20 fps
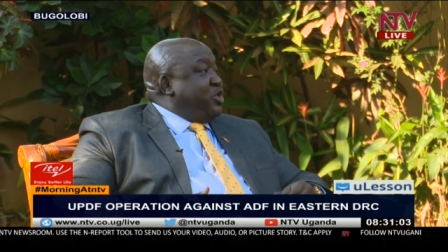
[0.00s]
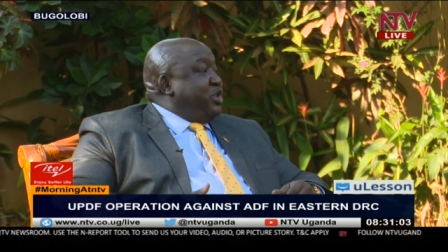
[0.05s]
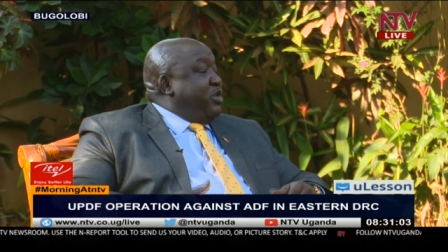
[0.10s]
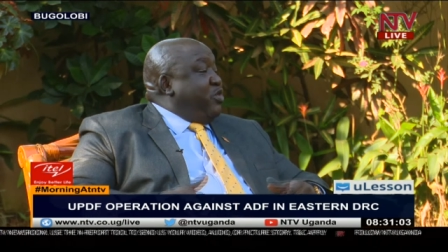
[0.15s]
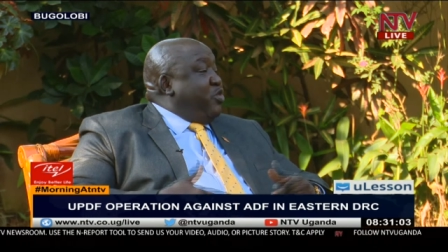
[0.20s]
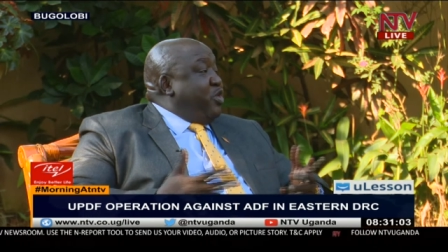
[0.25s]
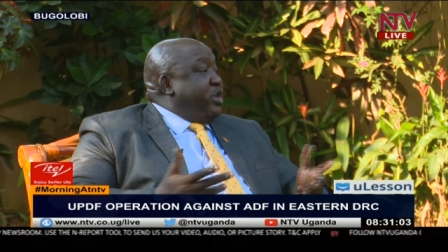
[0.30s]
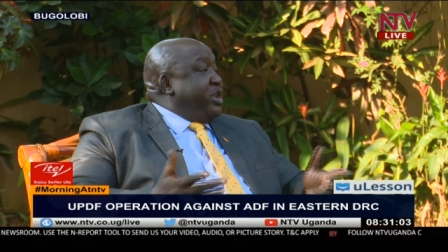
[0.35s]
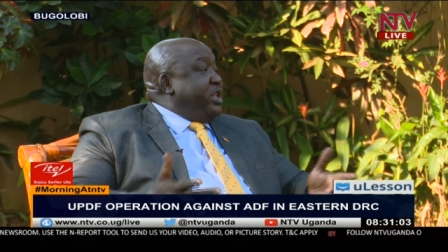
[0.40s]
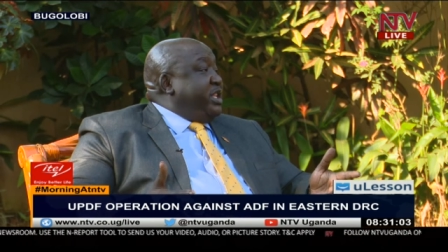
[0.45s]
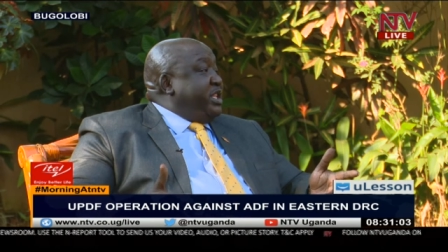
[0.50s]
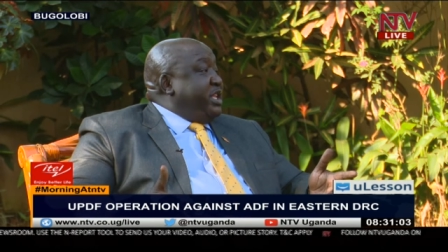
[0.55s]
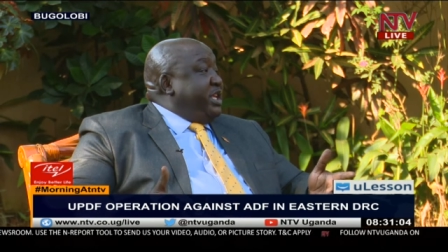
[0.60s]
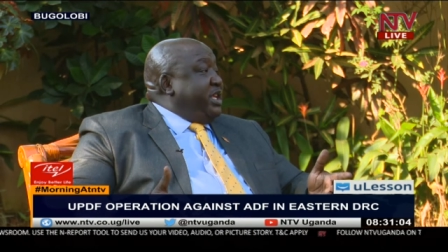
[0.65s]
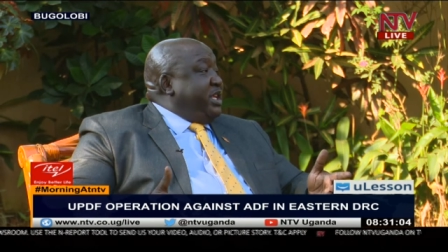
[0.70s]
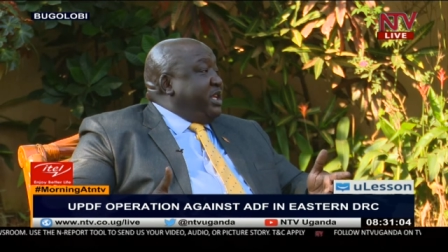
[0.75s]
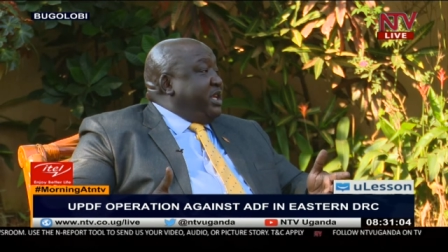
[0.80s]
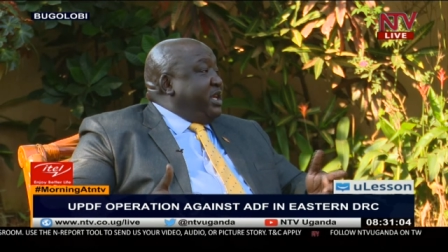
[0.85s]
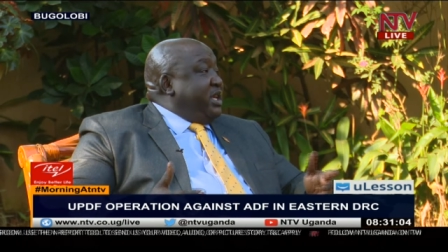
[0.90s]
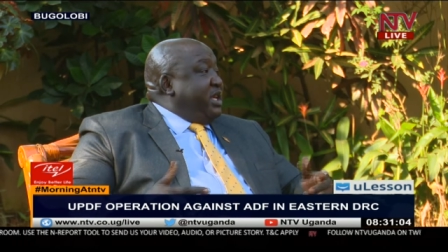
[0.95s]
should have warned
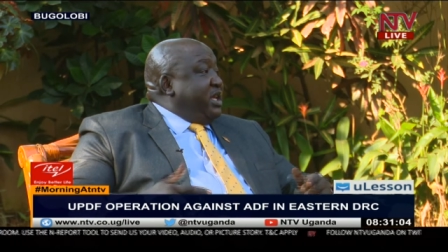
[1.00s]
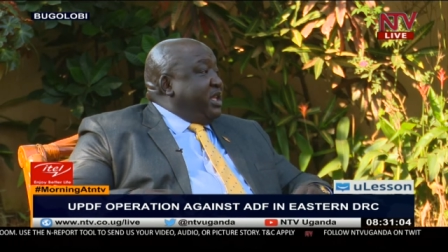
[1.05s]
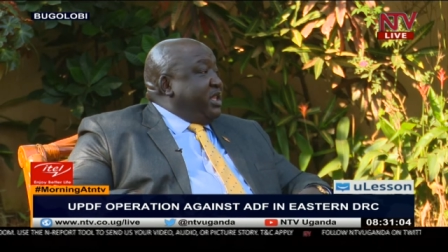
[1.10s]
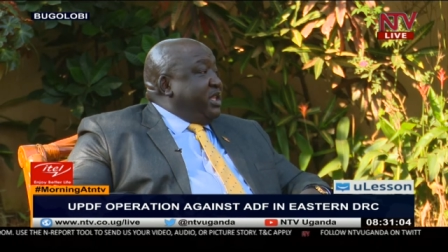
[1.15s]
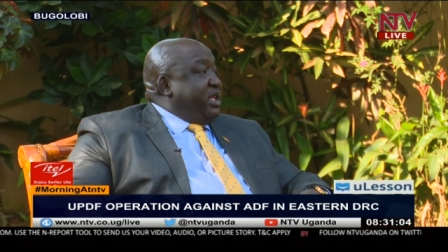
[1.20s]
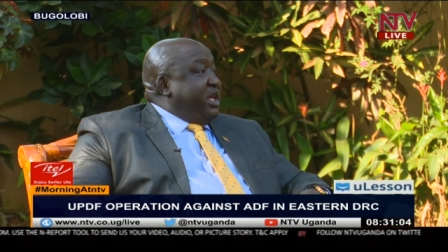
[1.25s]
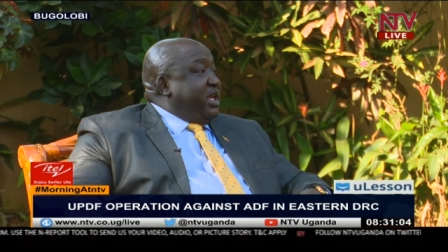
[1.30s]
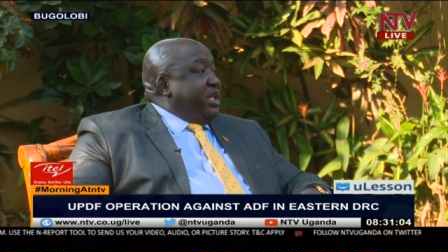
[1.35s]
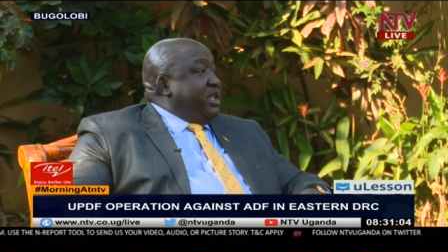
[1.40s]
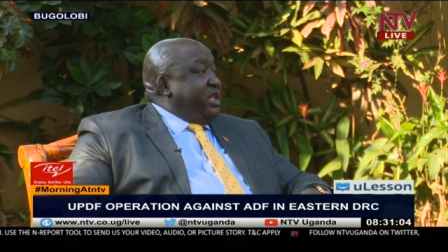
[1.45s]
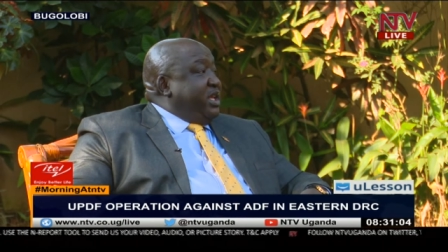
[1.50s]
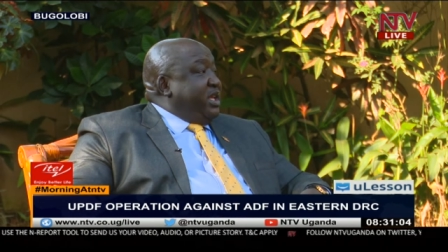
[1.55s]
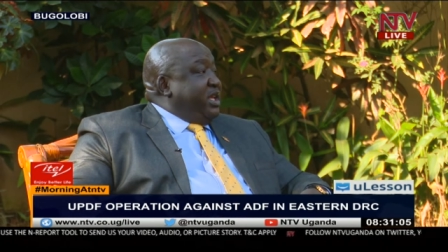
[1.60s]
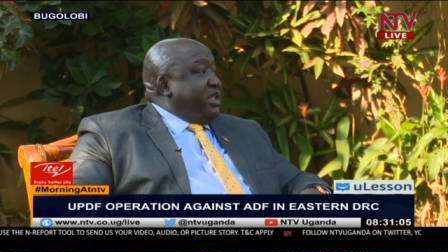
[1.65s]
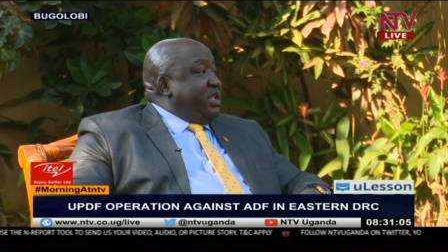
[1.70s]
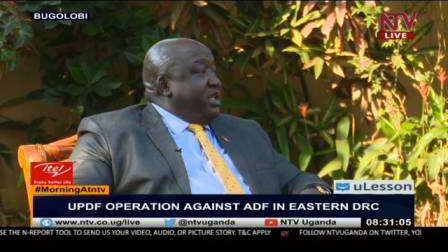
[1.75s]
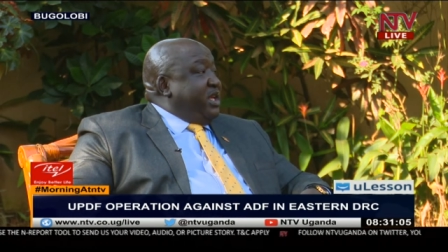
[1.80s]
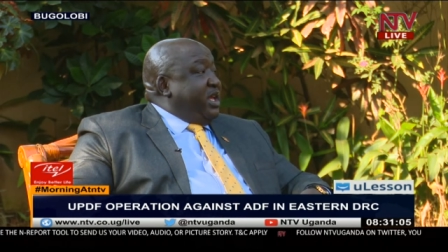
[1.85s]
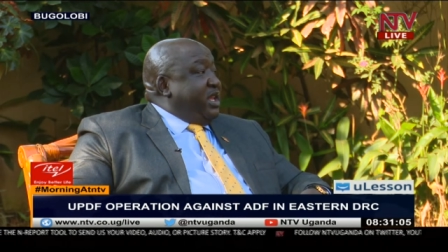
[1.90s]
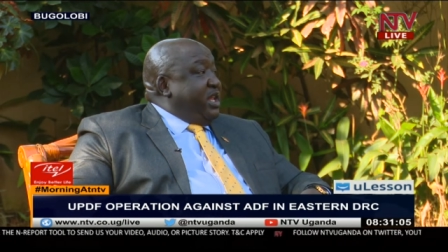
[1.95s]
the, the,
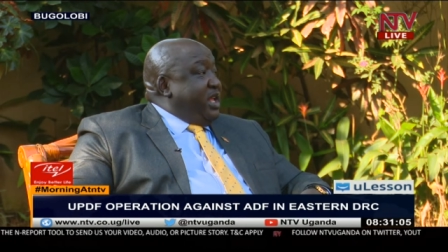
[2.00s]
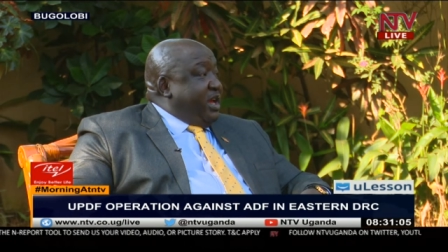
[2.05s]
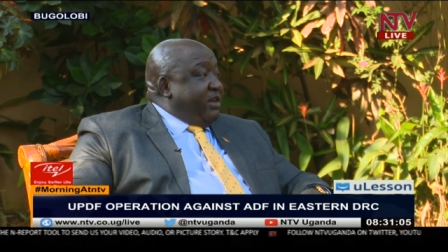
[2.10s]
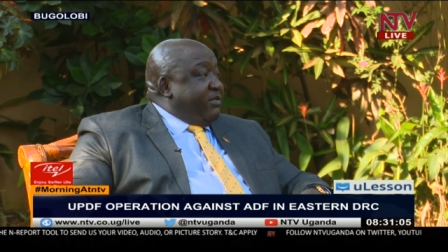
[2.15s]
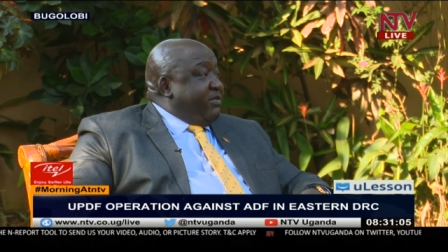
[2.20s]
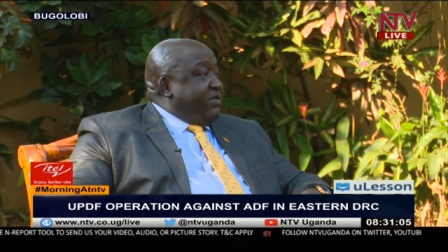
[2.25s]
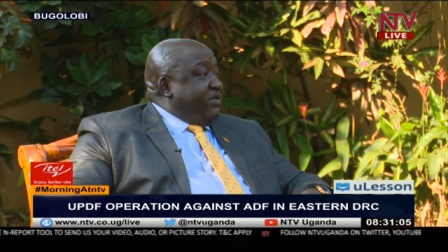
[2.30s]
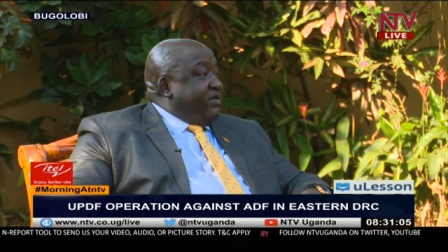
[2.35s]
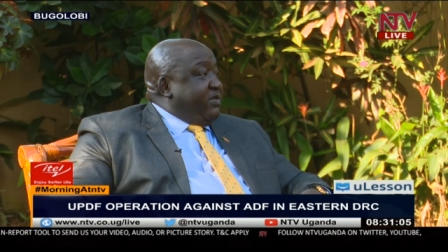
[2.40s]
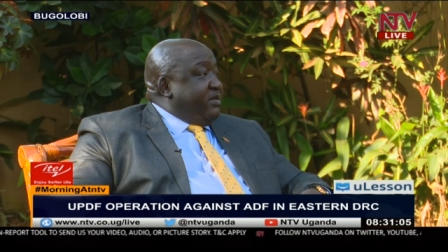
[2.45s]
the, the A D F.